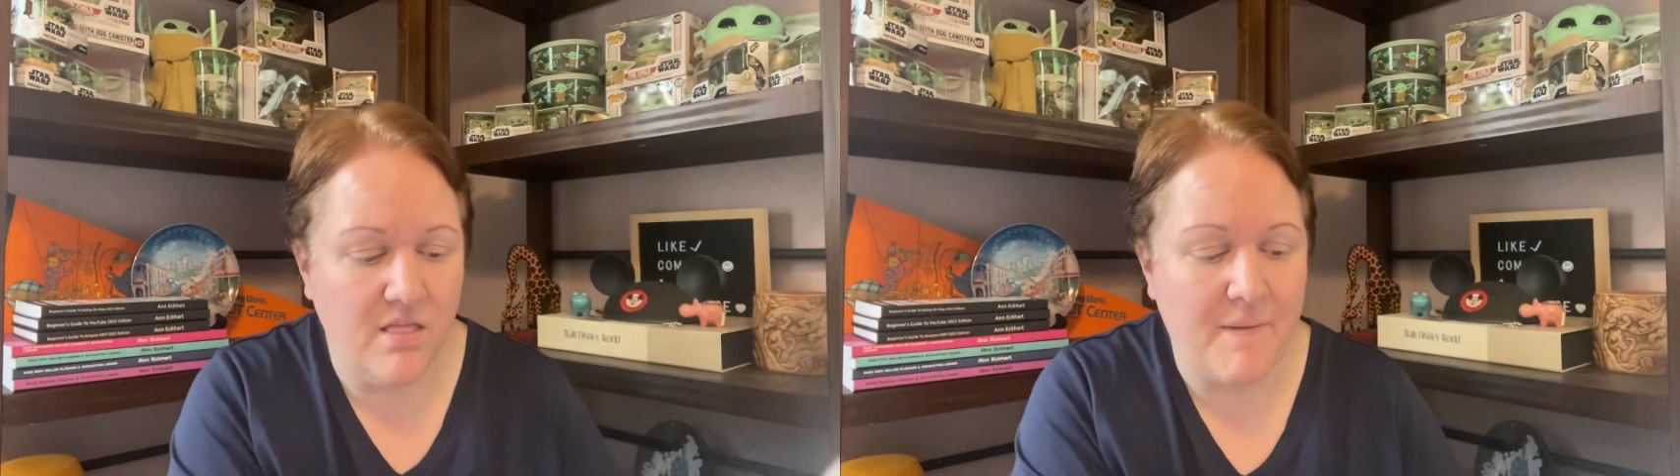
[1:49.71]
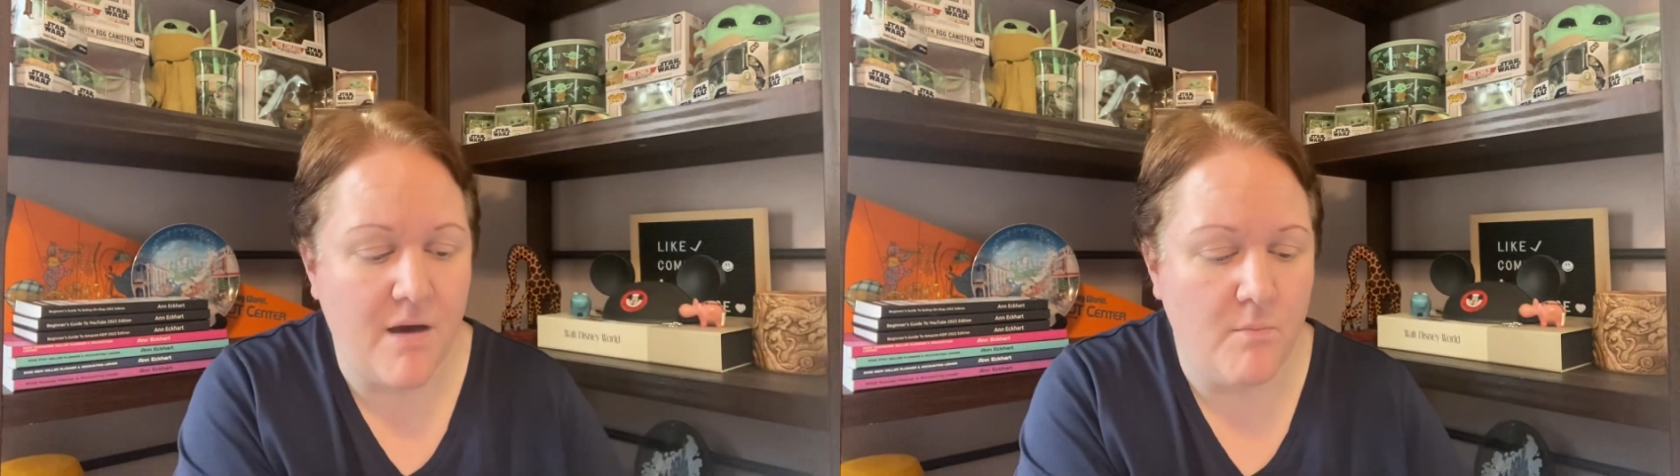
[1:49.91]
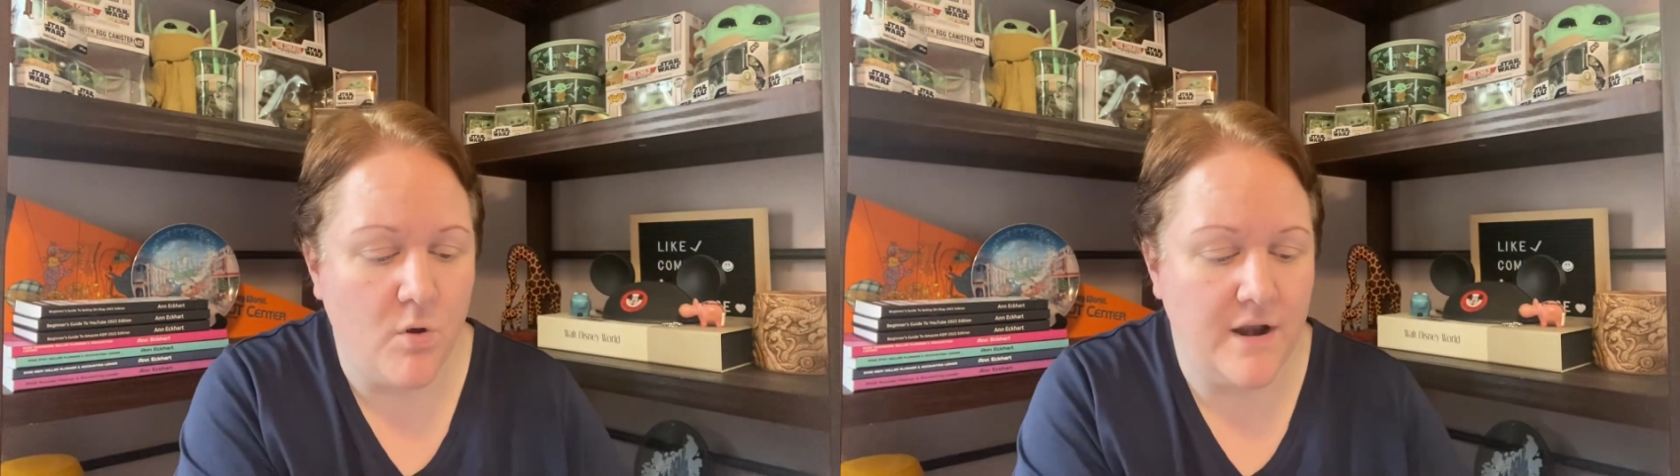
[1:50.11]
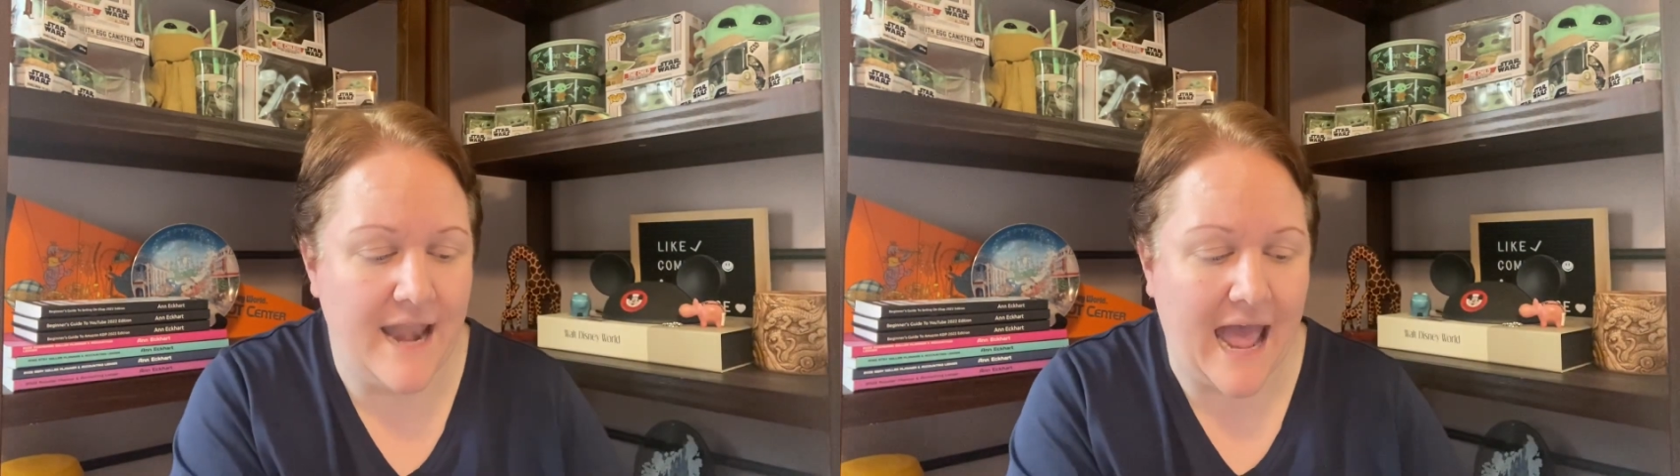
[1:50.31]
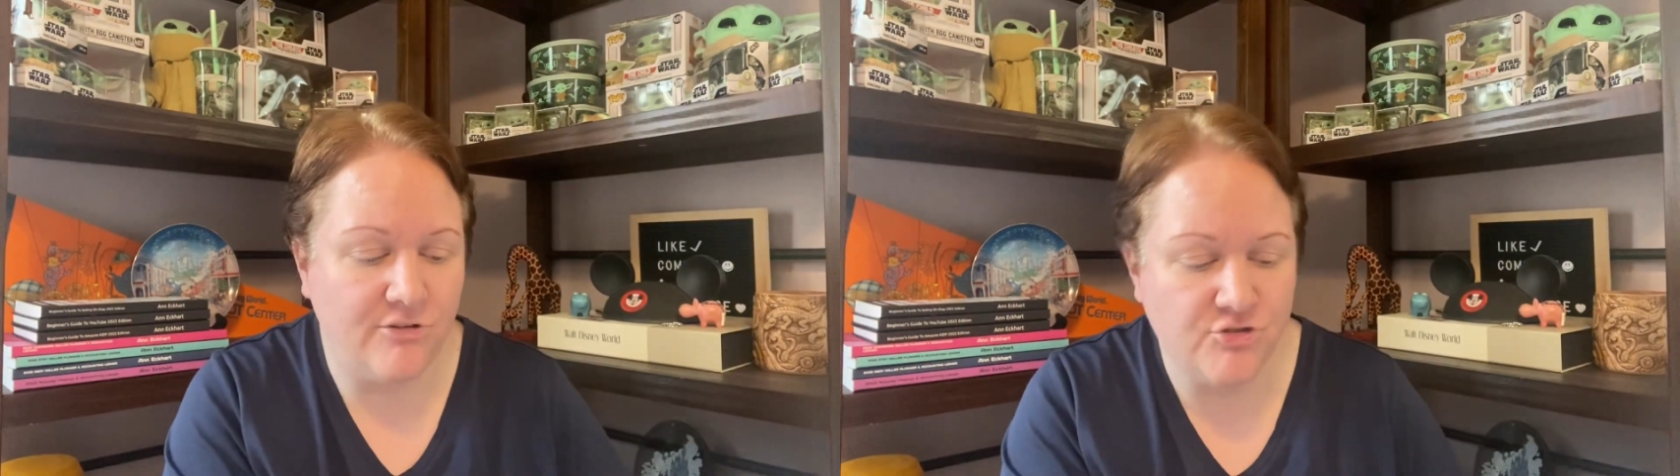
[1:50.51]
about more
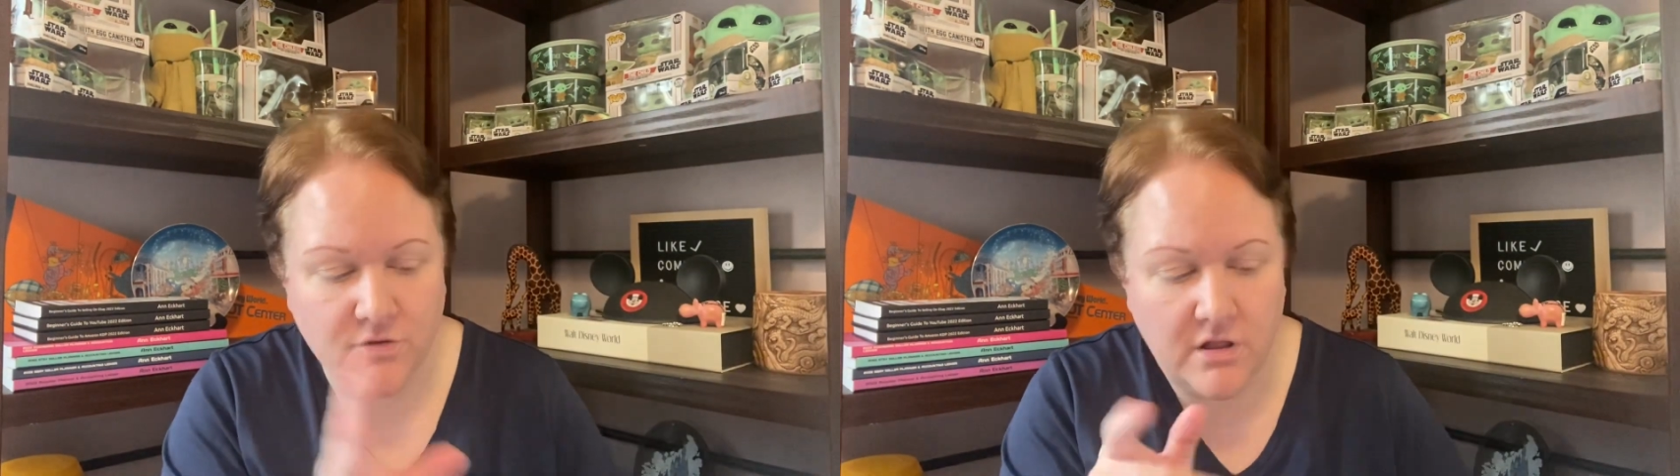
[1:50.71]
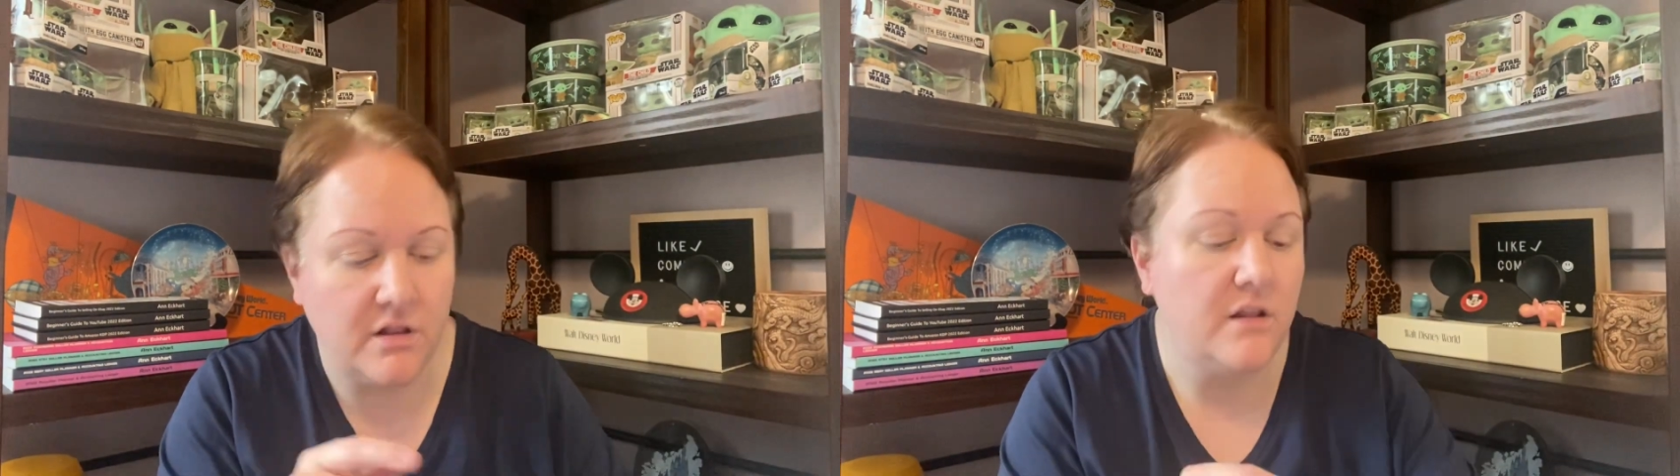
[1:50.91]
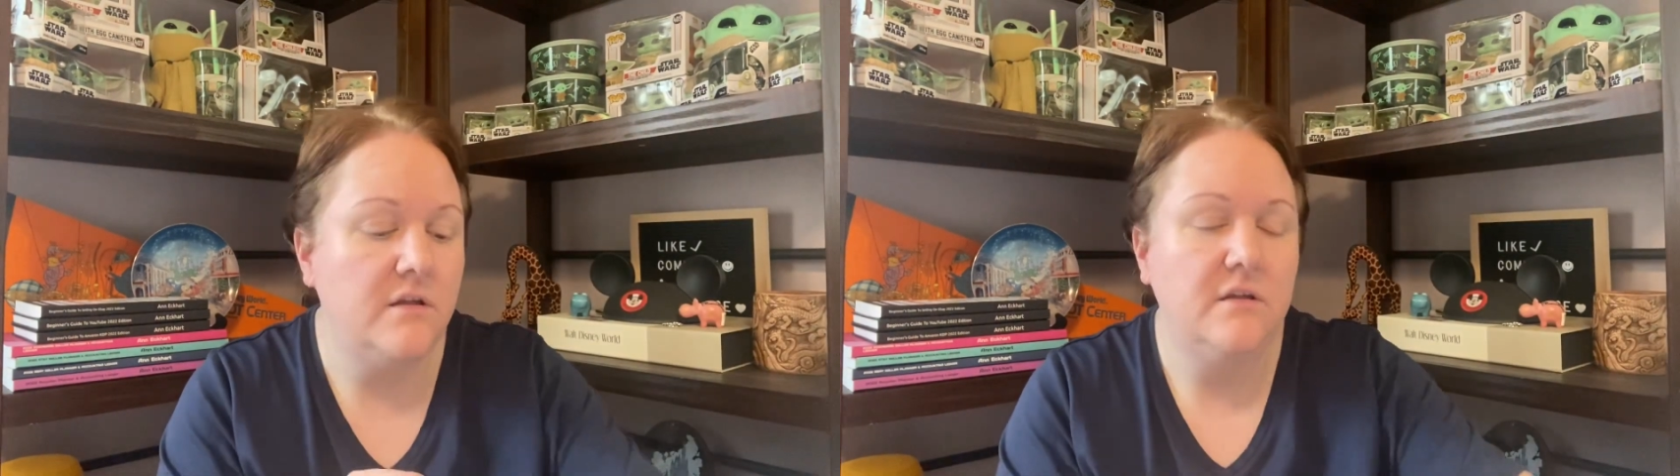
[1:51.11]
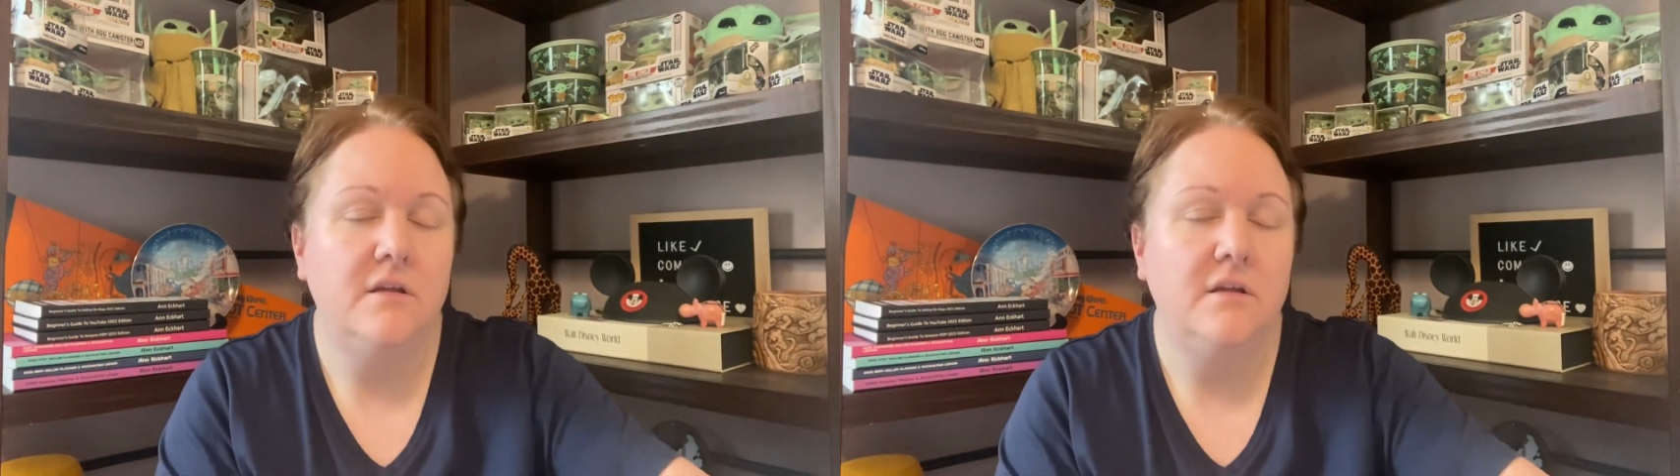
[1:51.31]
natural